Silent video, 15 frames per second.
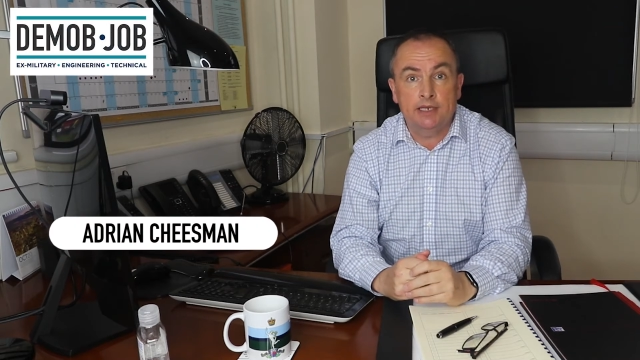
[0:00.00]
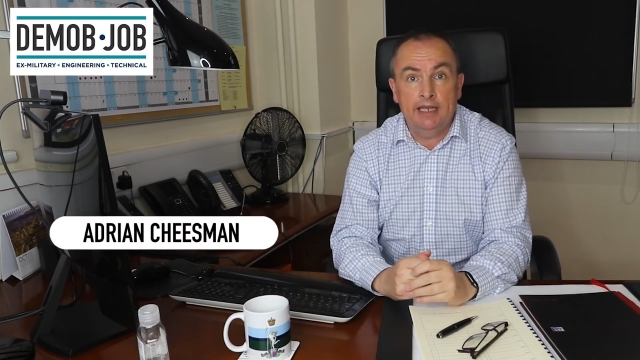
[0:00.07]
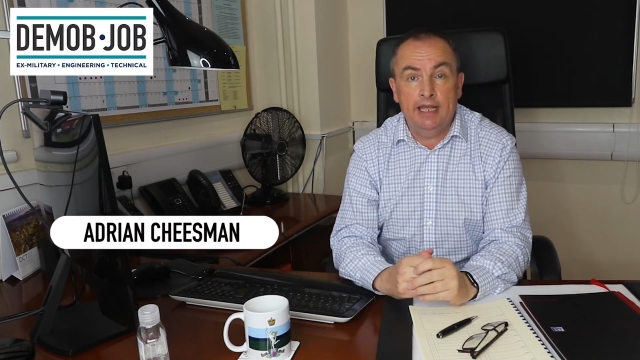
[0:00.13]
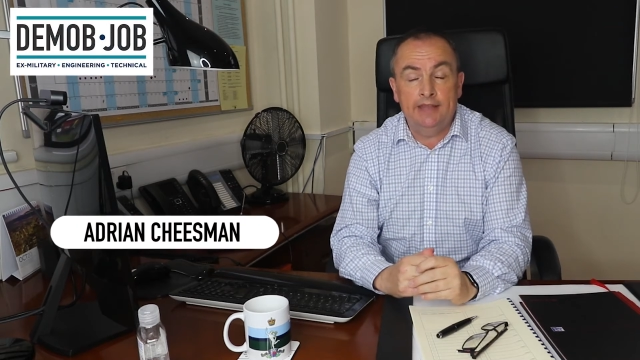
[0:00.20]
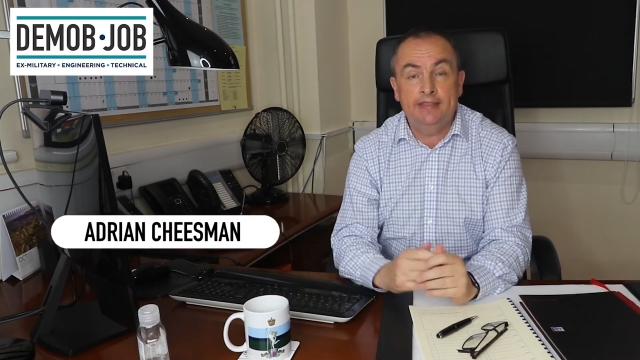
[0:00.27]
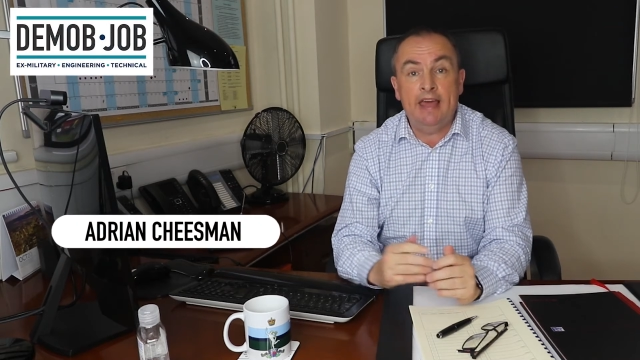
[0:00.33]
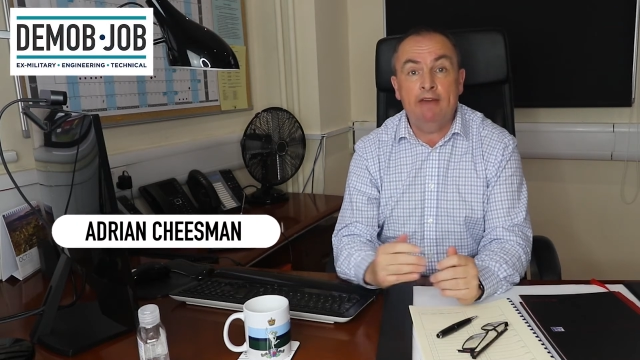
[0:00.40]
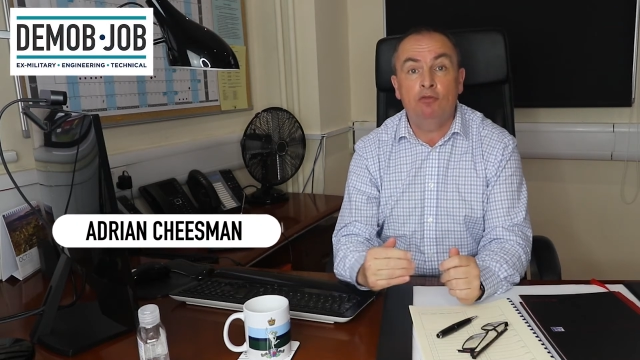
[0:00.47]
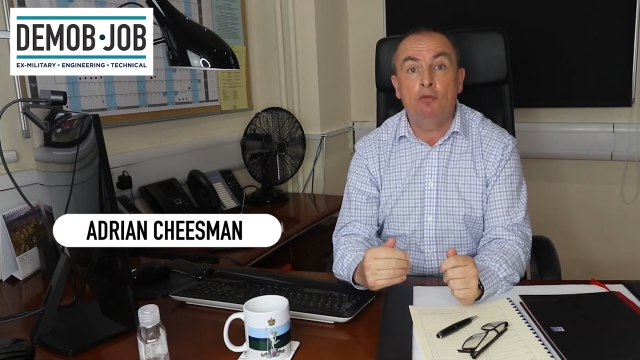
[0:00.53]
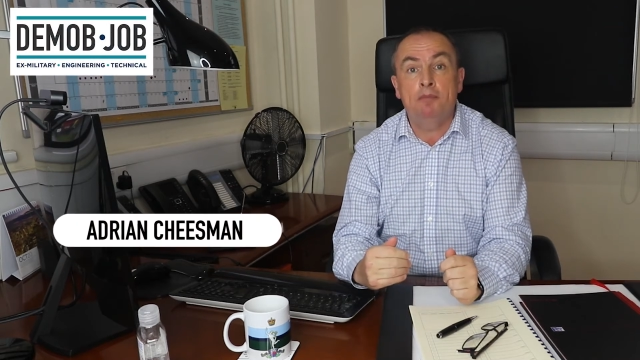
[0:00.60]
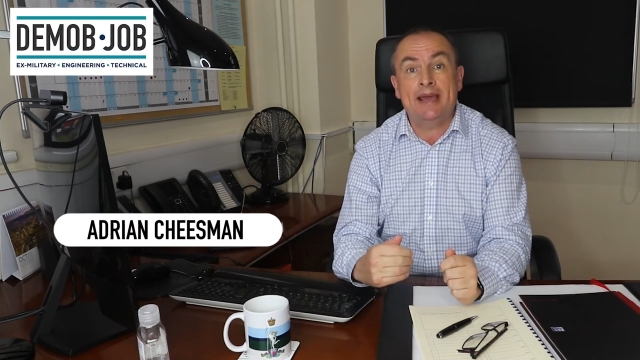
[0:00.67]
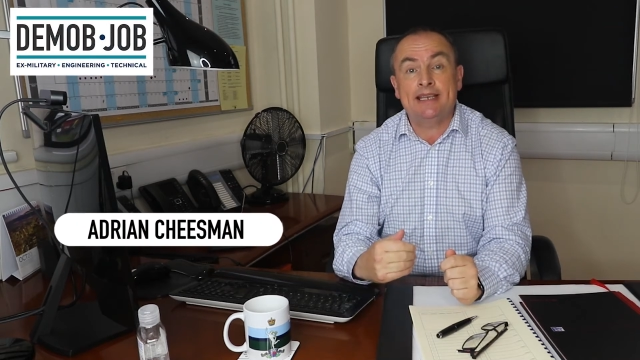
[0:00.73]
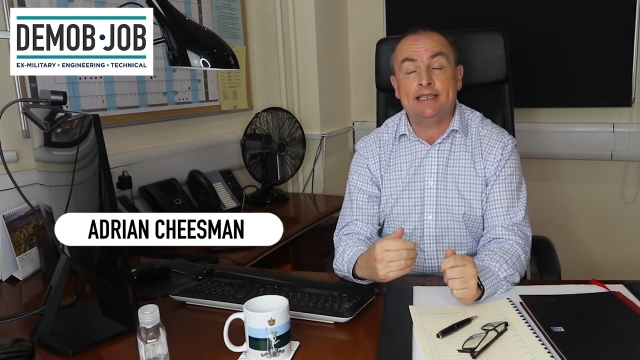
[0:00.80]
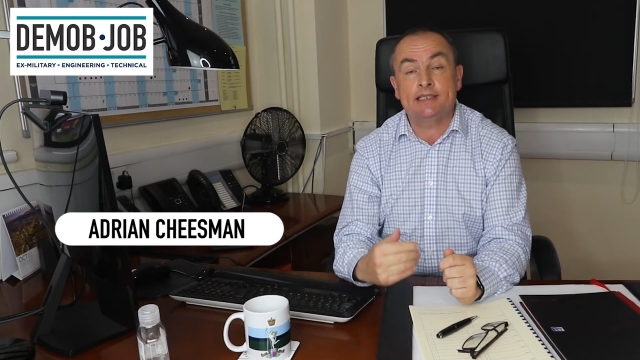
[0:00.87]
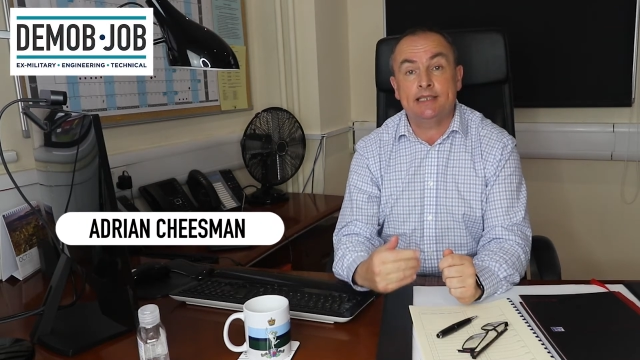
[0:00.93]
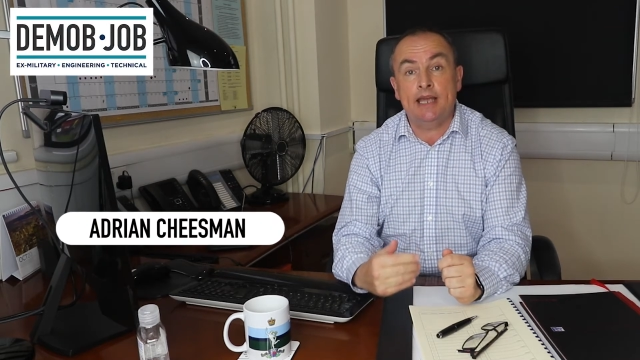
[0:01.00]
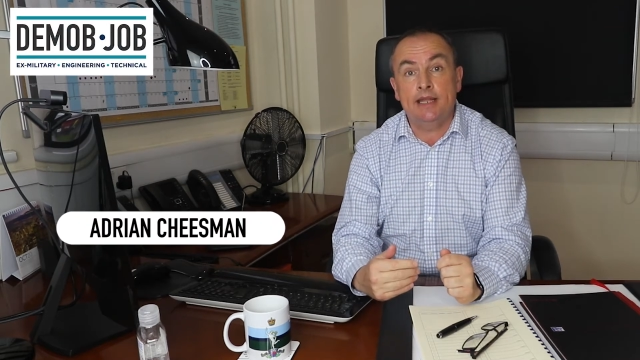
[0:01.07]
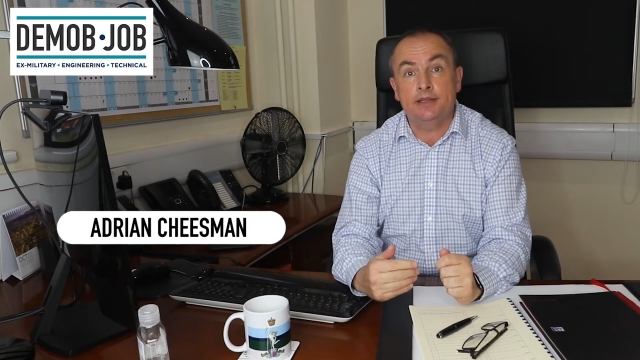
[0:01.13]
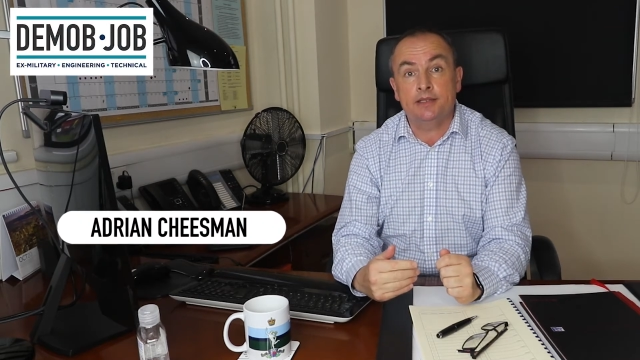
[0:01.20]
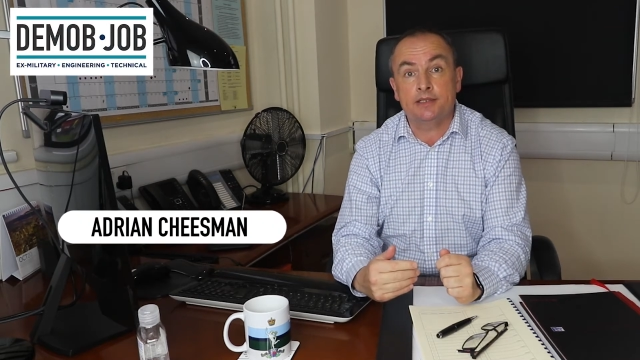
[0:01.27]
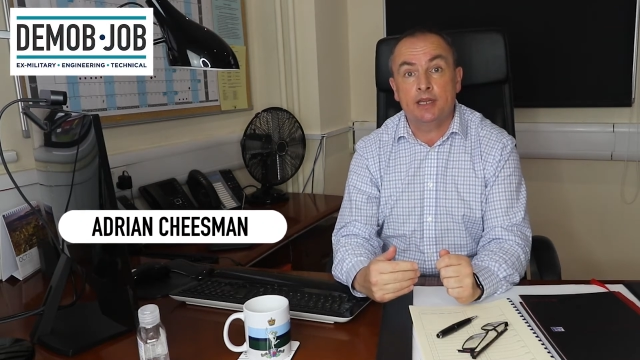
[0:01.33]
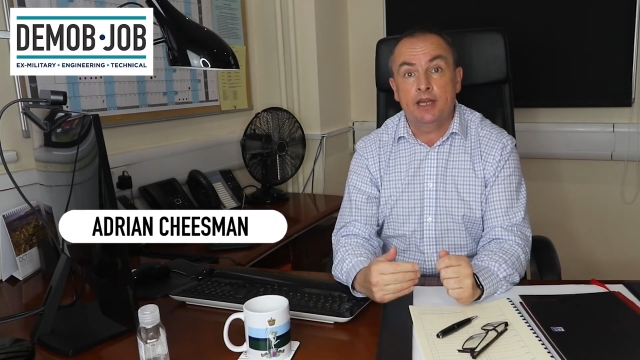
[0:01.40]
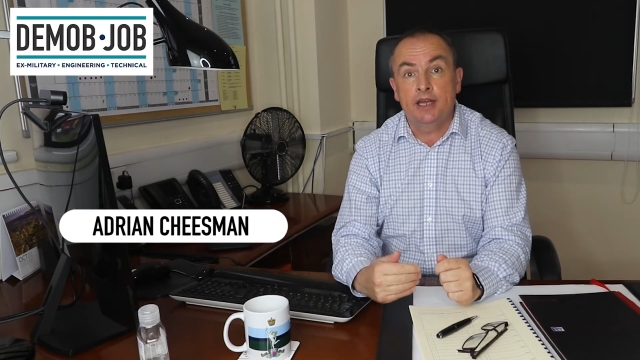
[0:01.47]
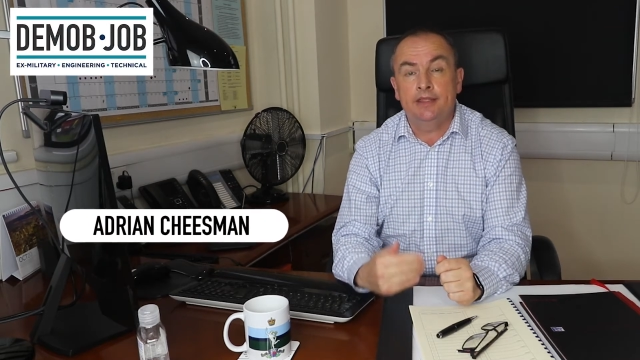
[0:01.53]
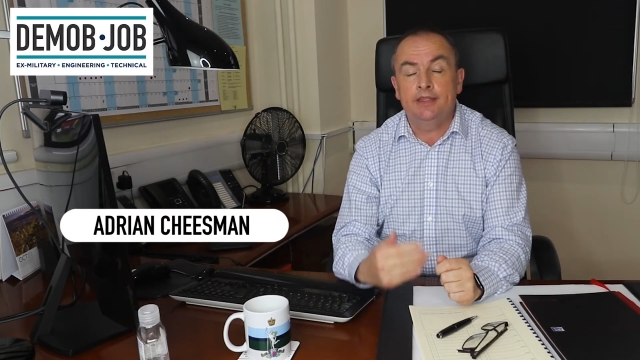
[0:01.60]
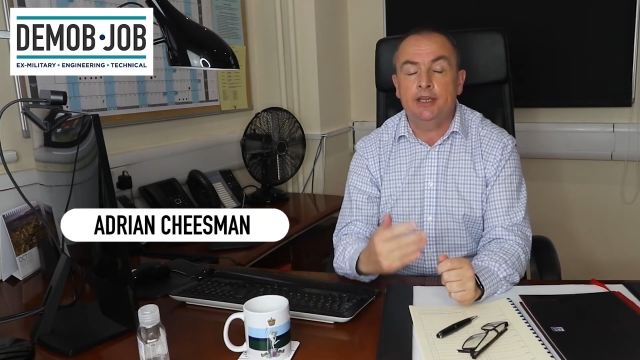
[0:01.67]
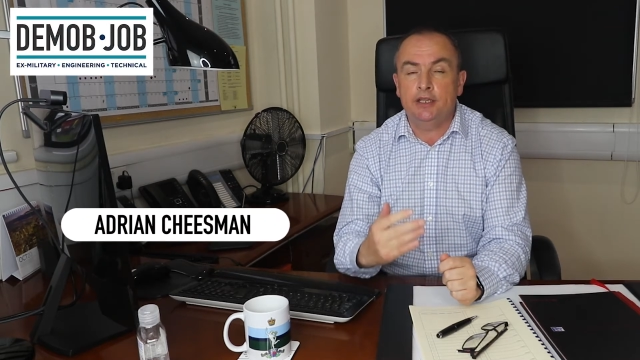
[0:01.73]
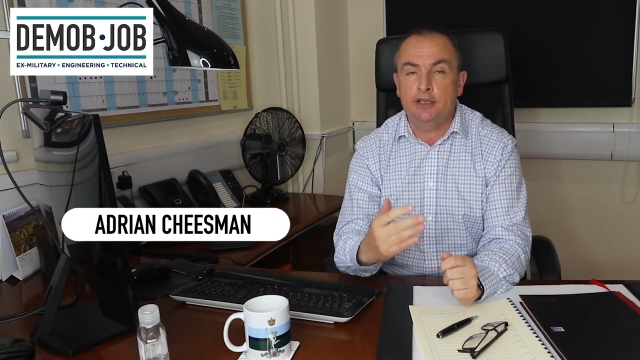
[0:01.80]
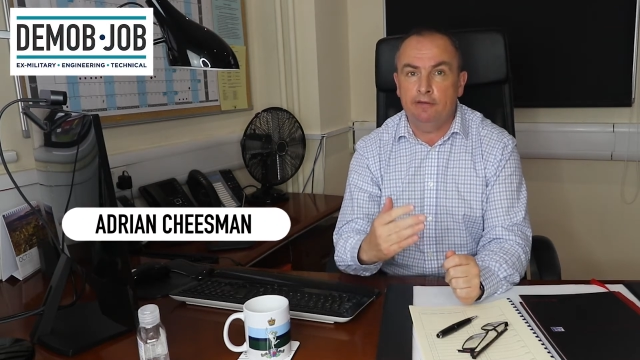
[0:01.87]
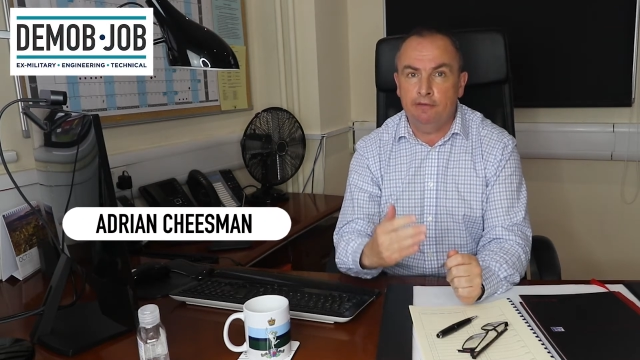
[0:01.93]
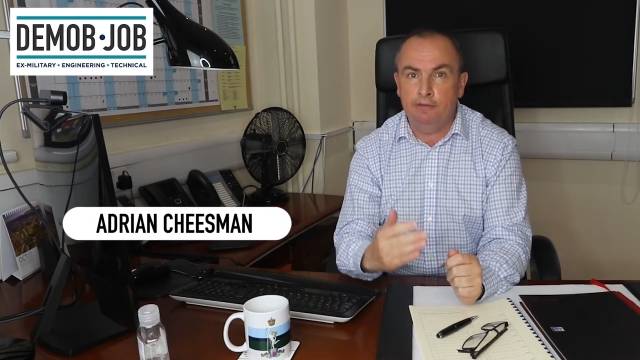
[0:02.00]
It therefore makes sense that you